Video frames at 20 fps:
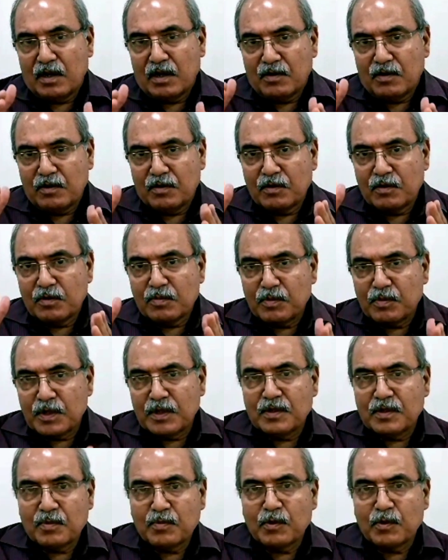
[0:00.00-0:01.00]
and which will
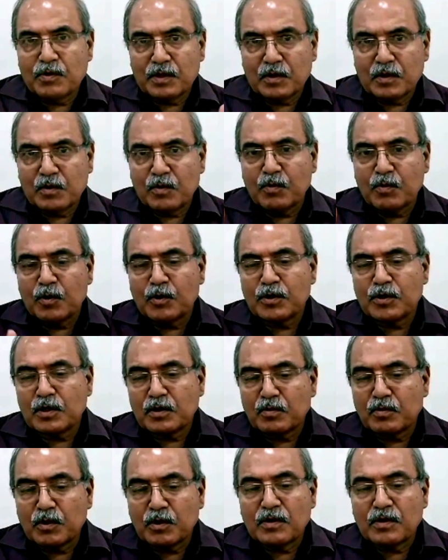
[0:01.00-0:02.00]
presuppose a
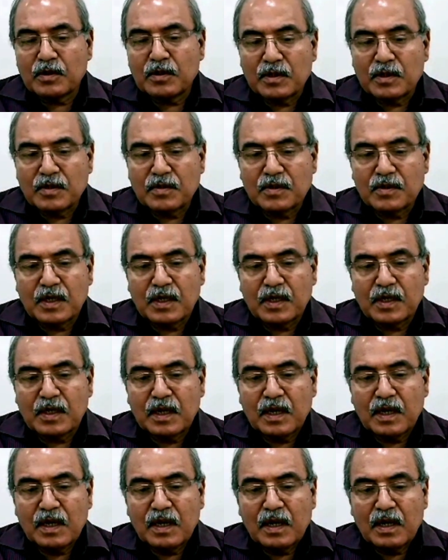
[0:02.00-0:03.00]
Kuposhan Mukt district,
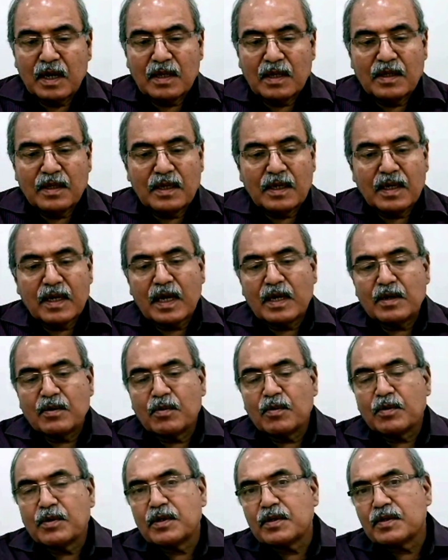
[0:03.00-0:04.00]
I think can
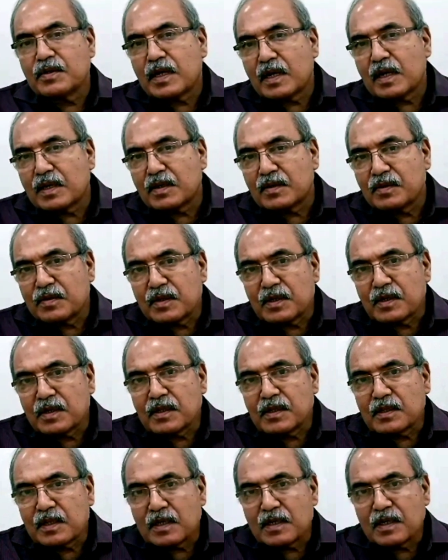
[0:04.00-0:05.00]
Odisha
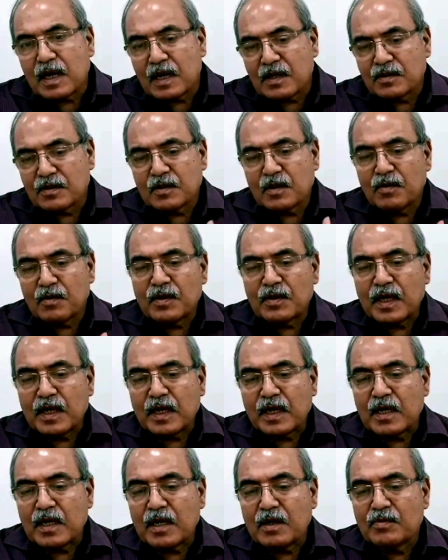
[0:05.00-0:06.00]
consider the task of
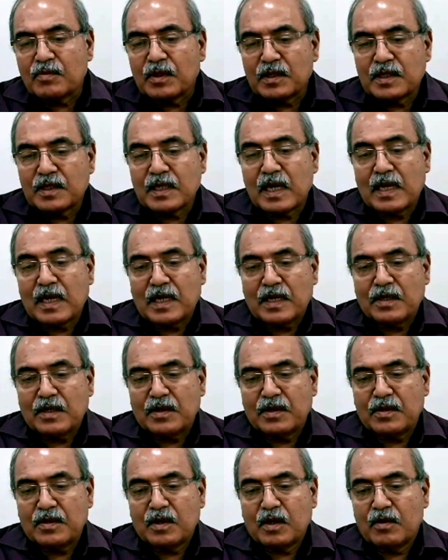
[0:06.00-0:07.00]
taking up the
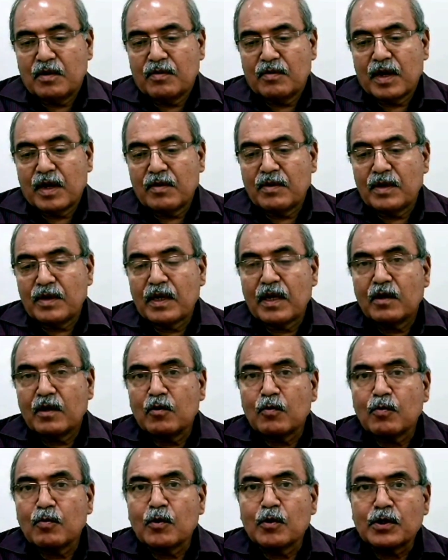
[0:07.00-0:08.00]
challenge of having a
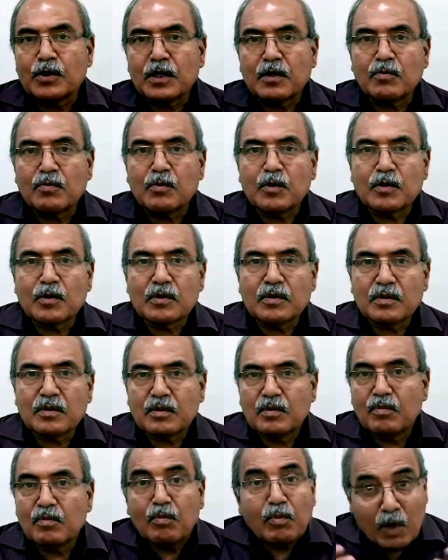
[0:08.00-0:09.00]
Kuposhan Mukt
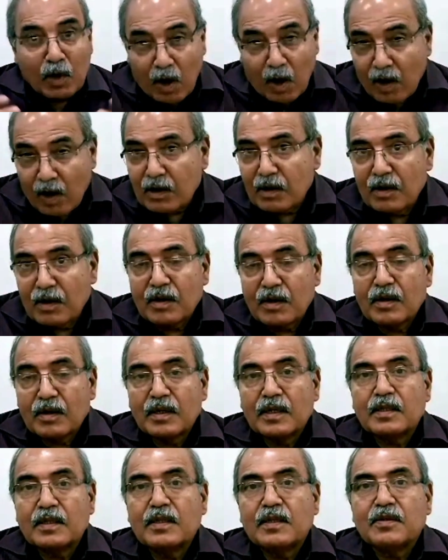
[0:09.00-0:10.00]
block
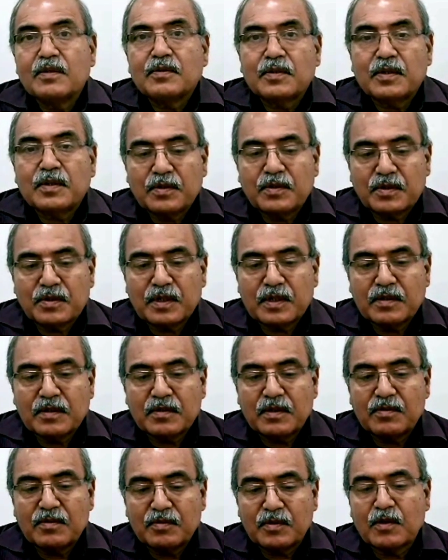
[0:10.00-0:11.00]
in these
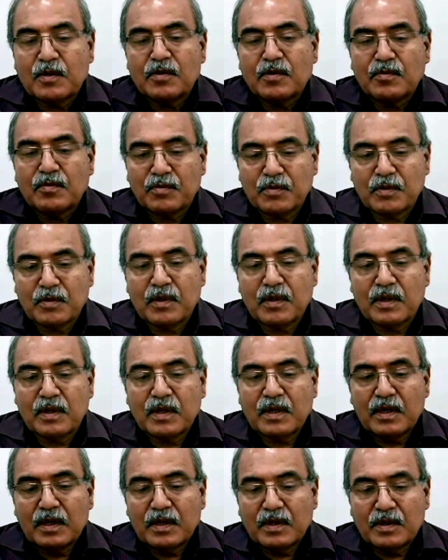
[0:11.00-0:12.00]
districts, if not the full
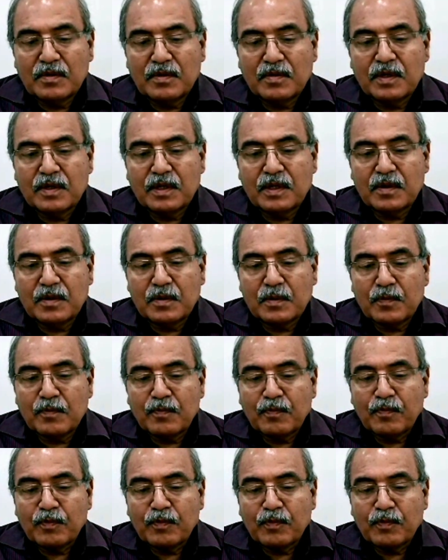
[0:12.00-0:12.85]
district,